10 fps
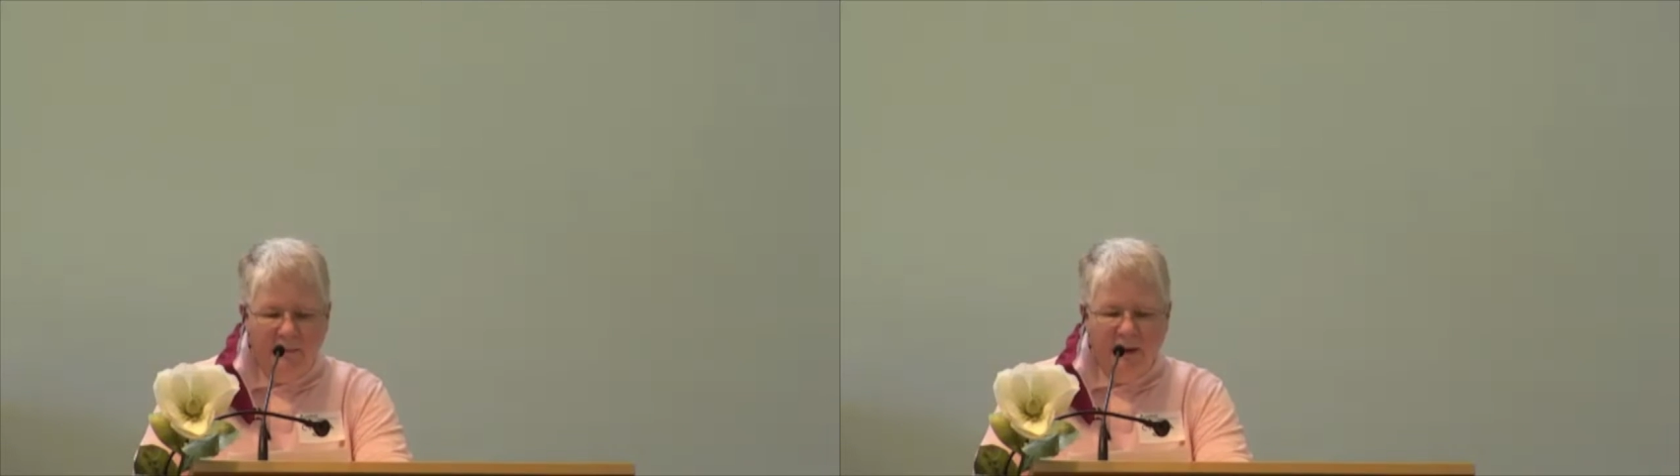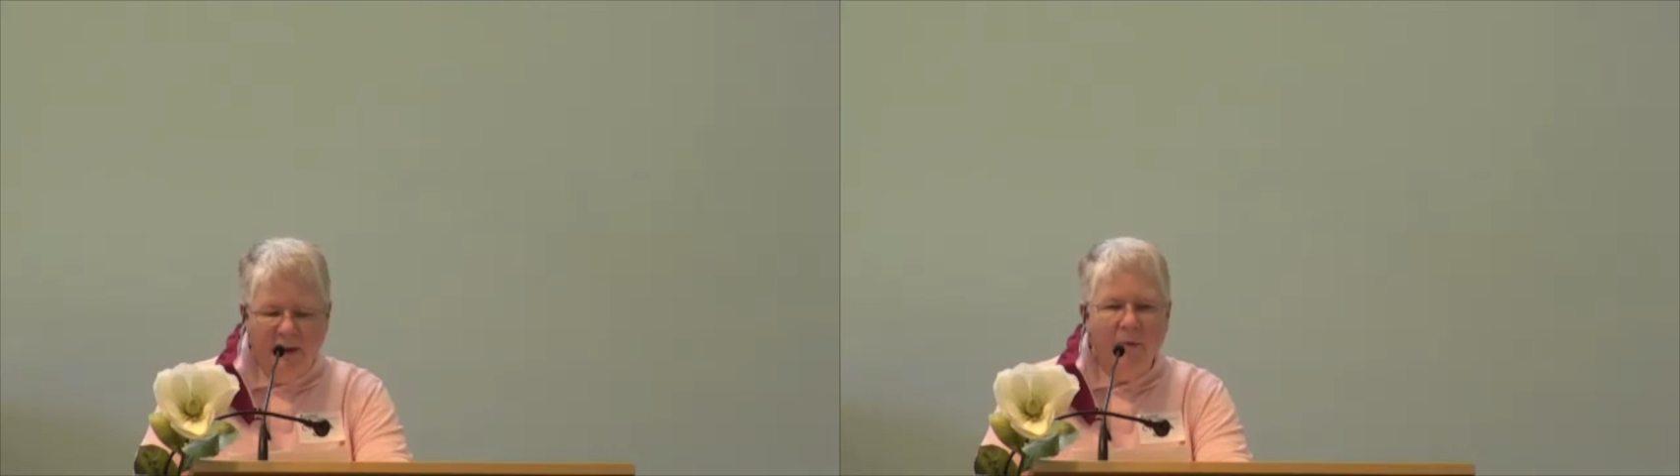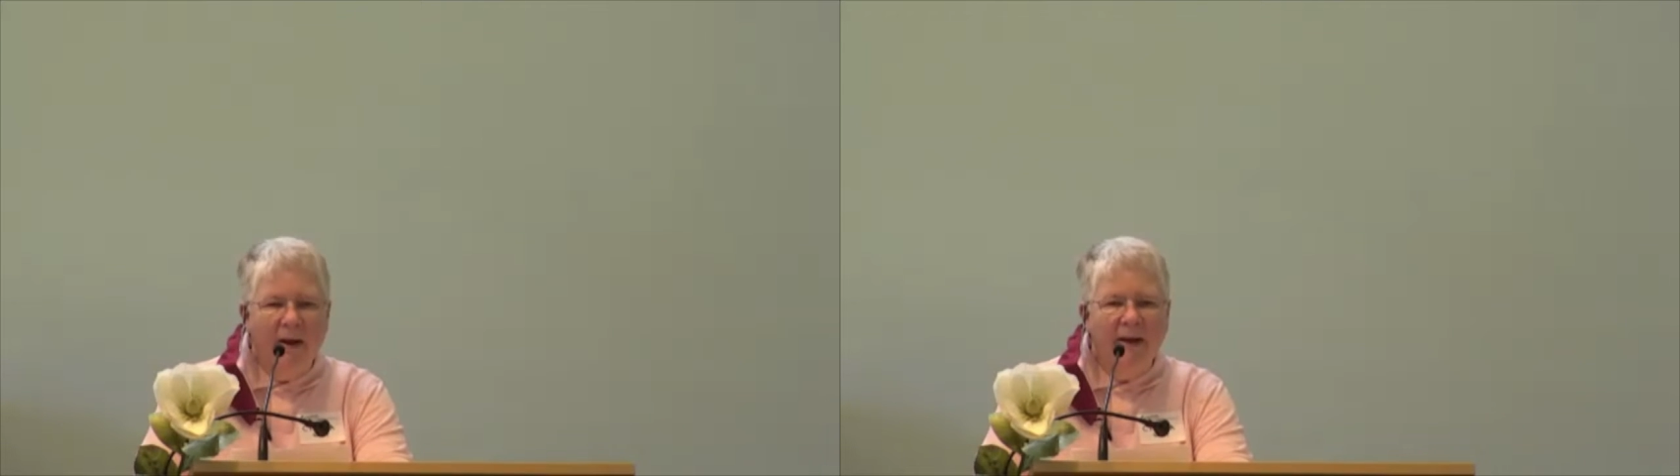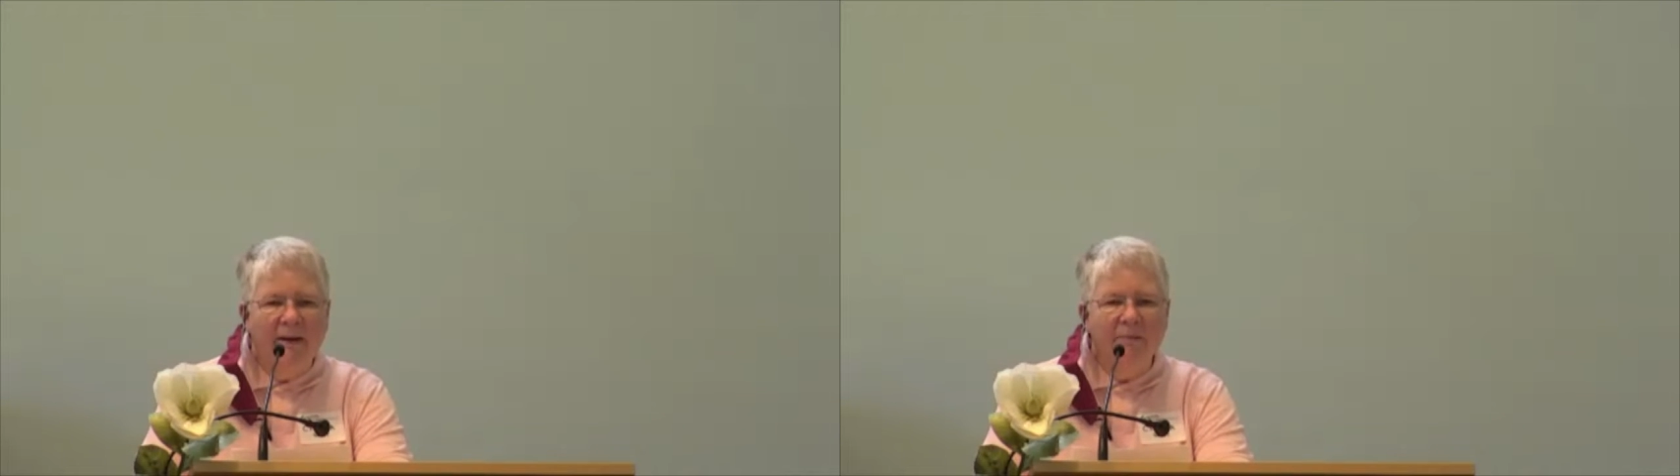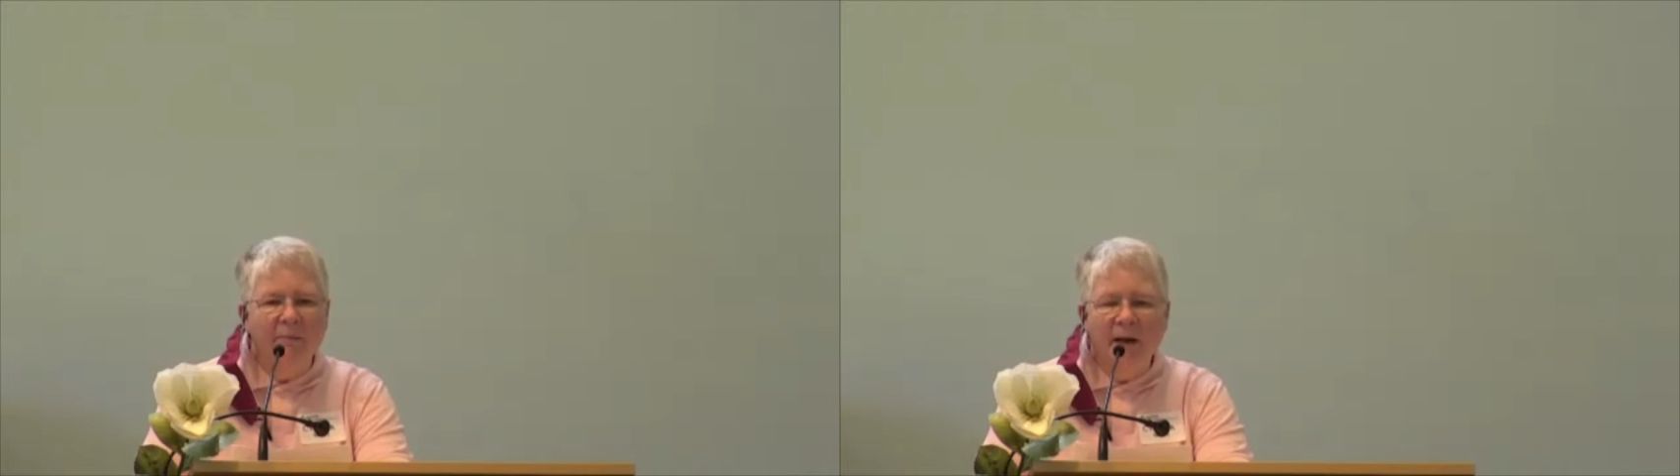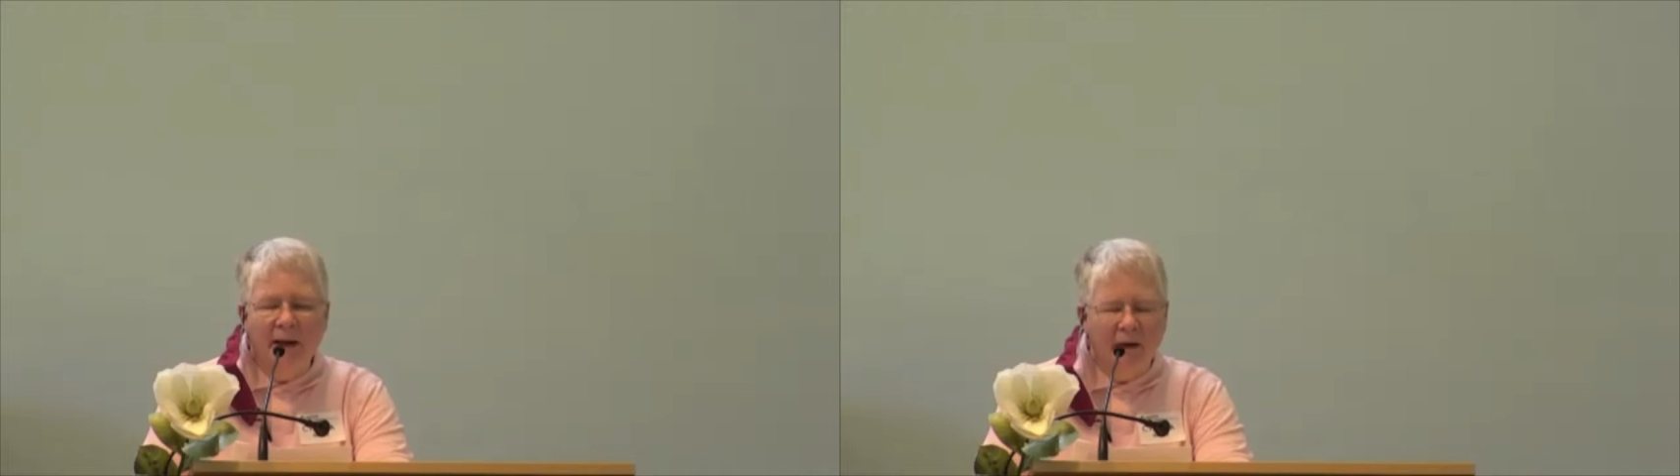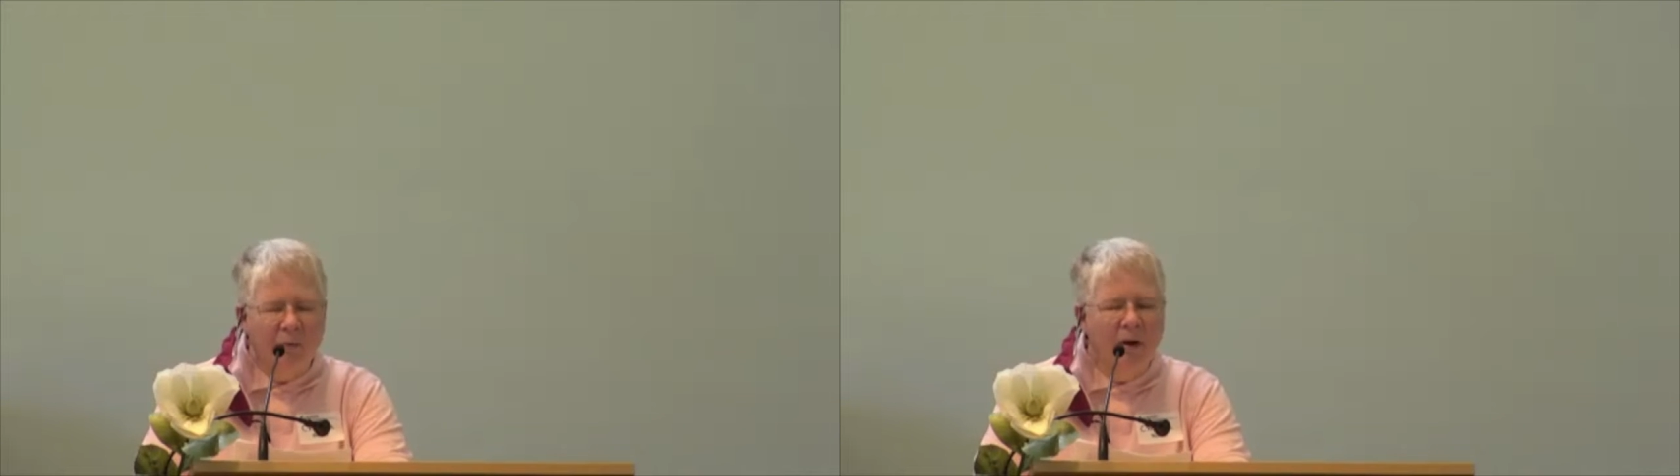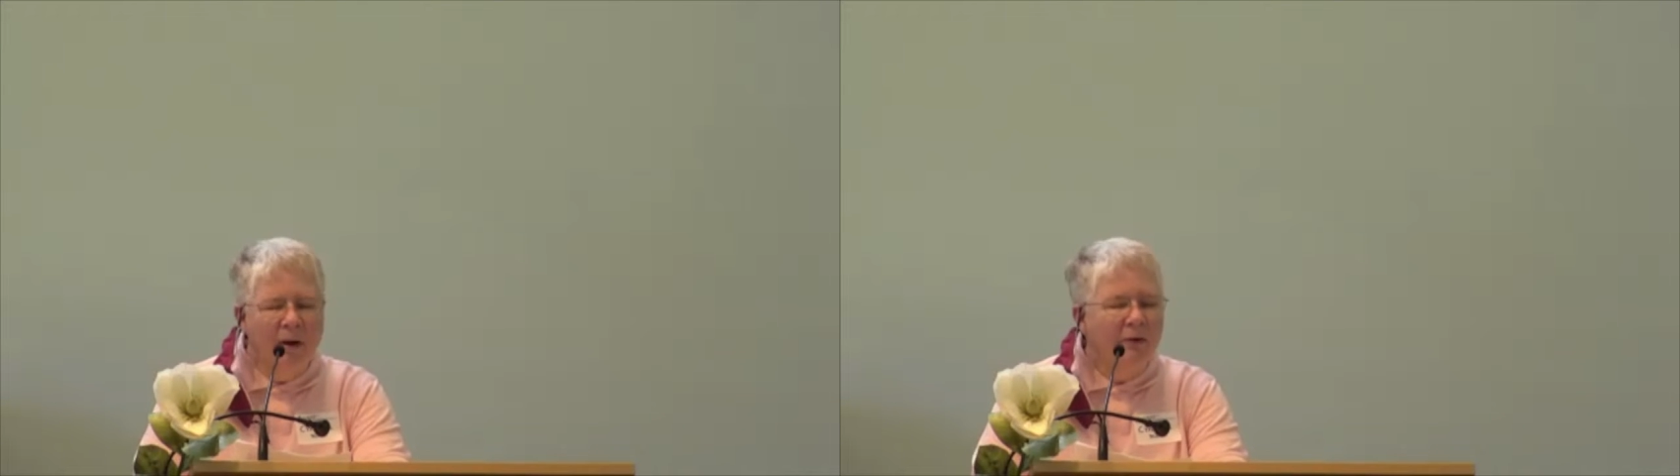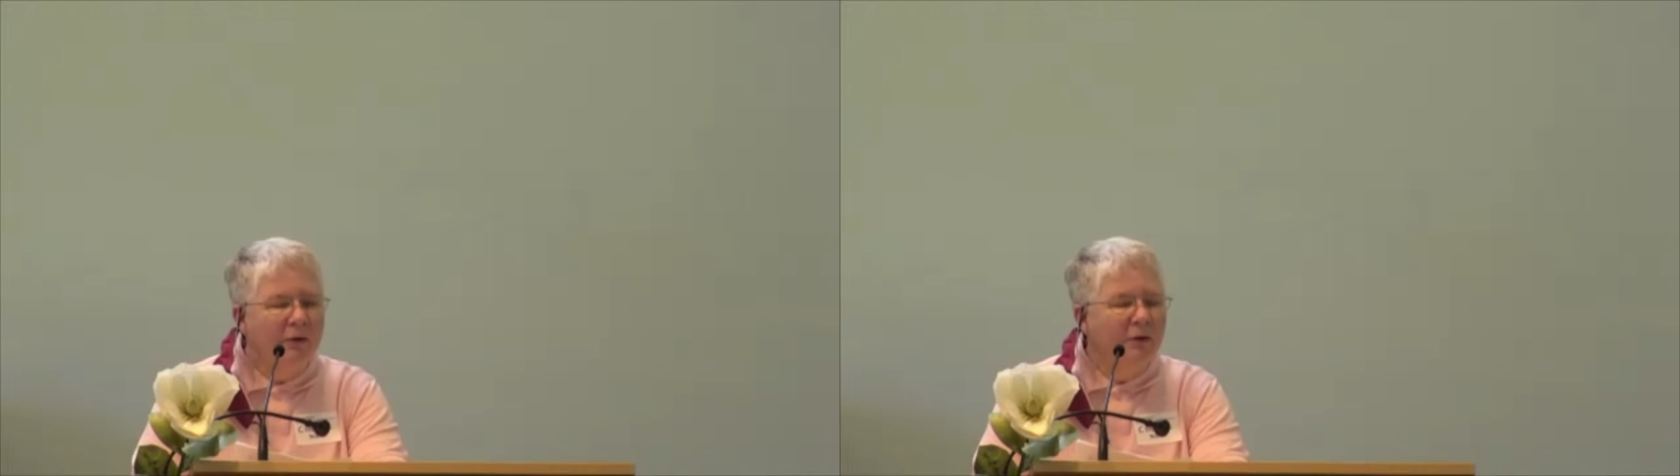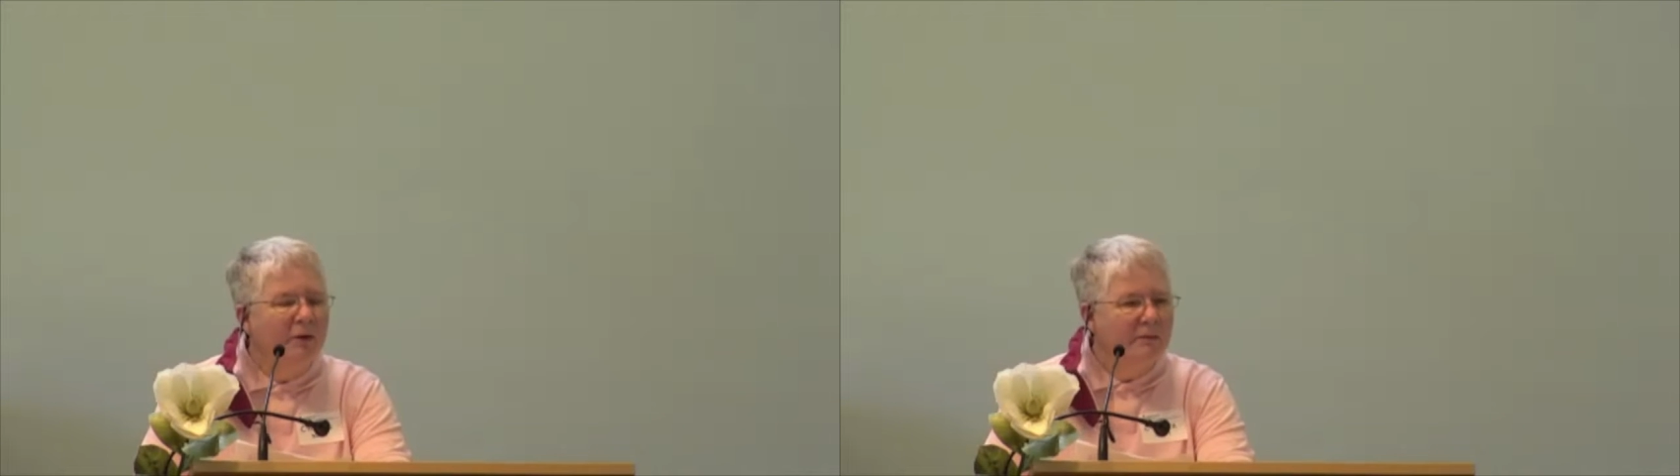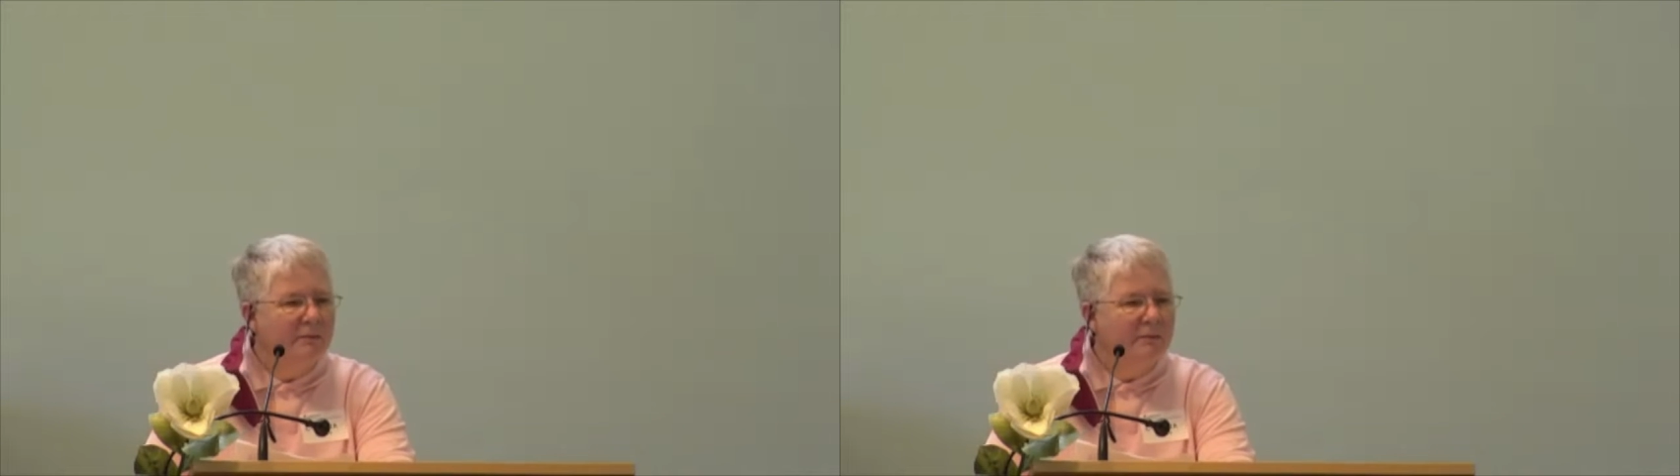my mind wandered